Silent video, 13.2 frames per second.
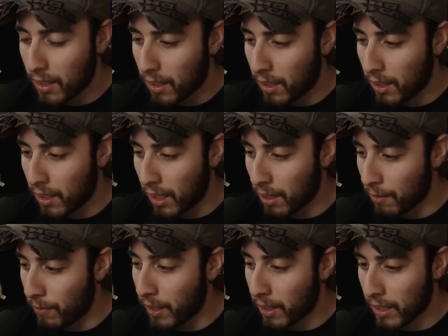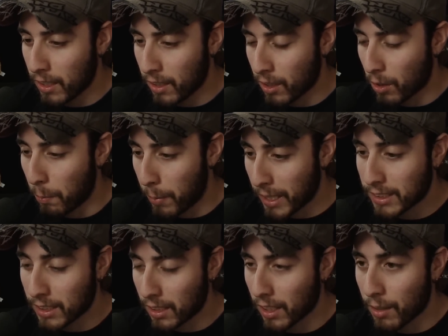on a very
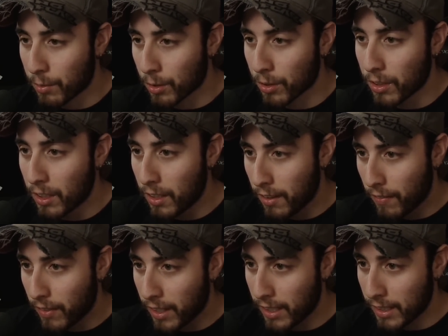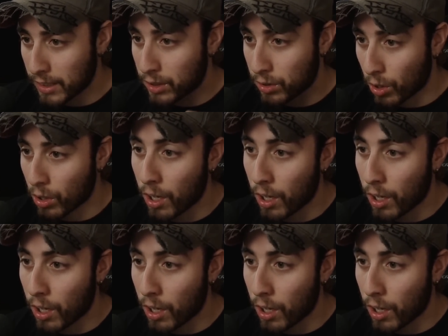basic level and start off